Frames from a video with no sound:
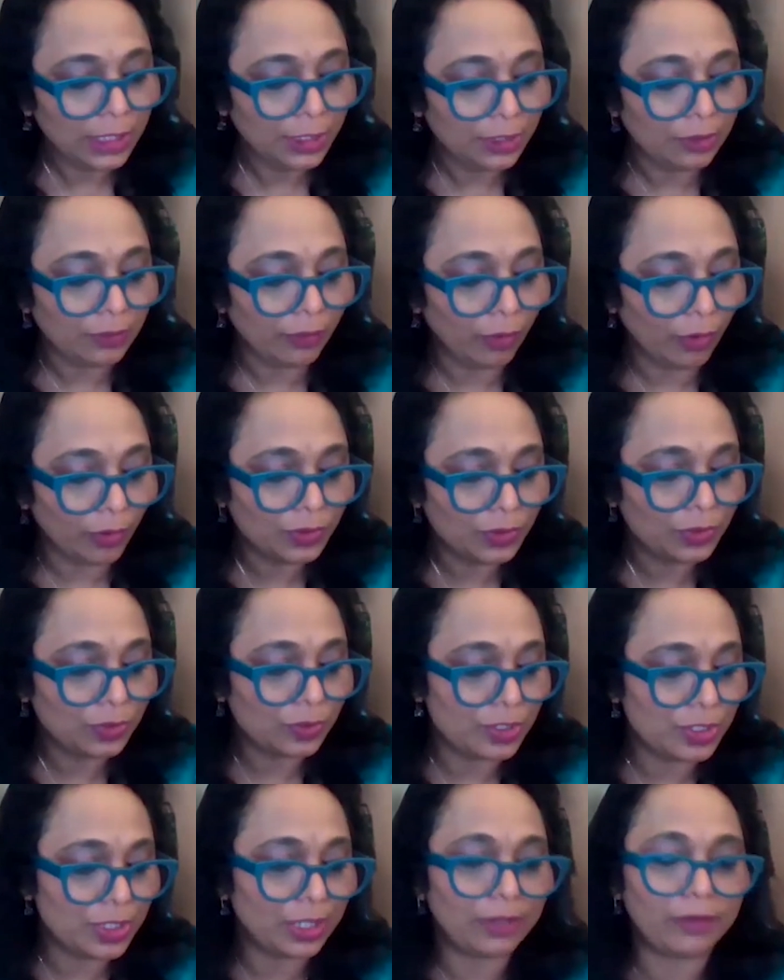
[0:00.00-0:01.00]
You also
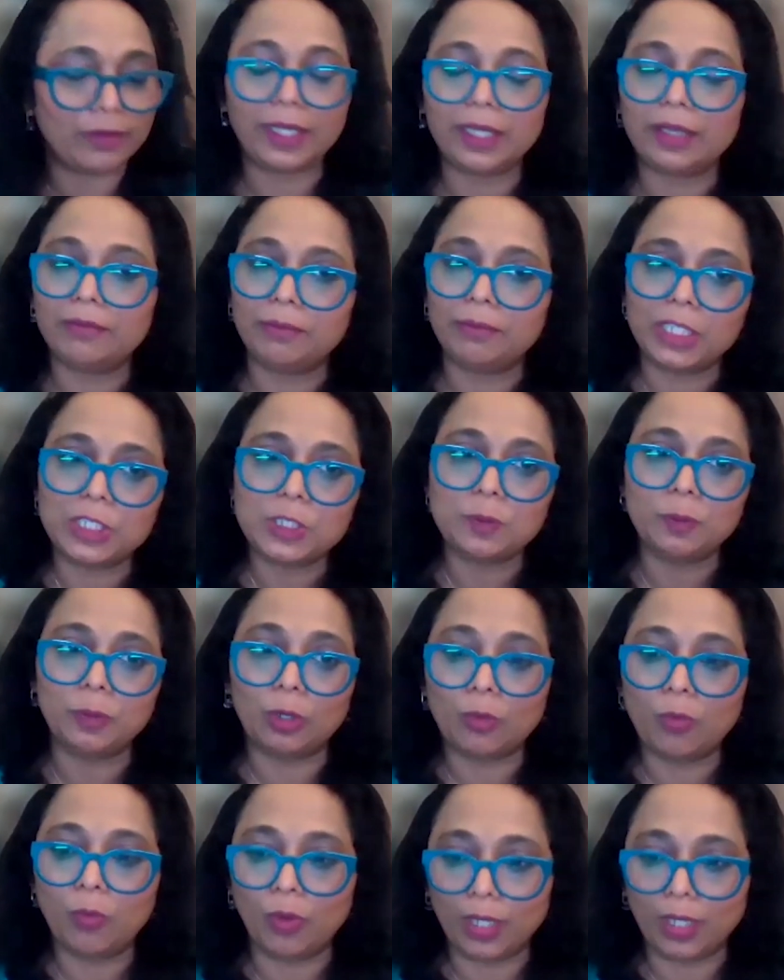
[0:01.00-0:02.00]
generate a much
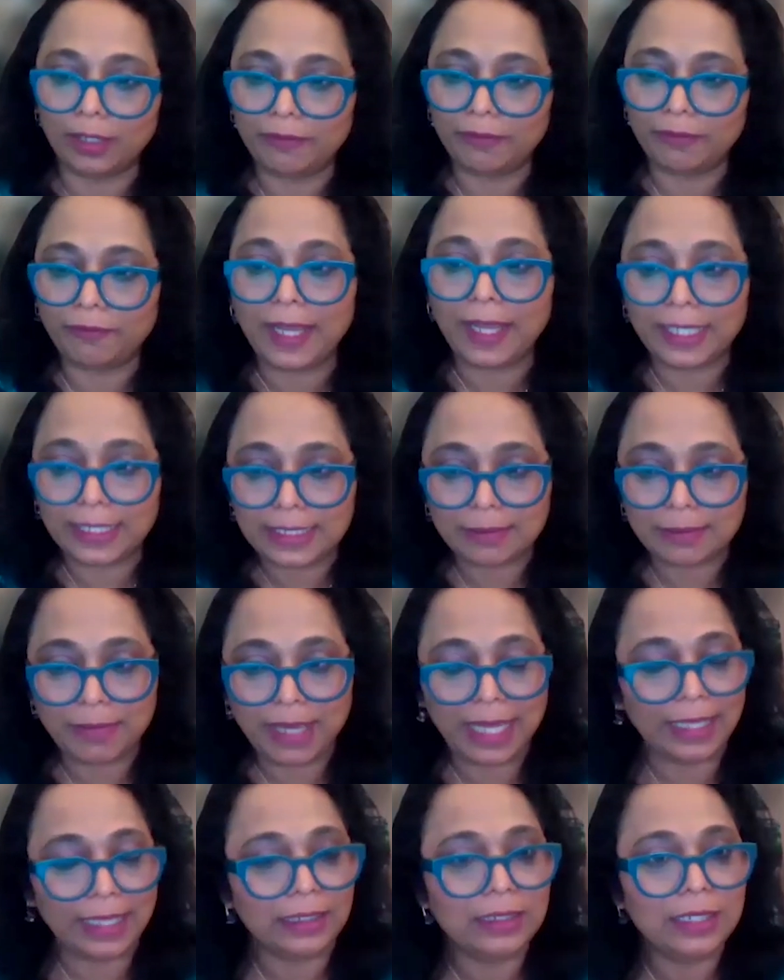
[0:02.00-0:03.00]
more qualified
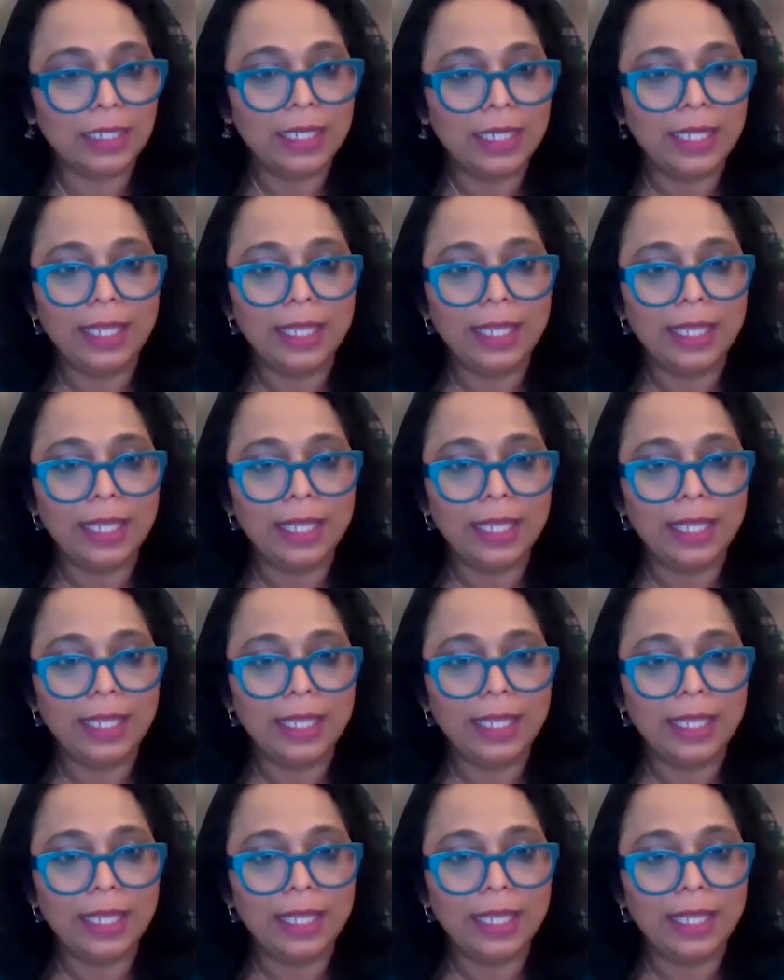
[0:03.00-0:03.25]
demand.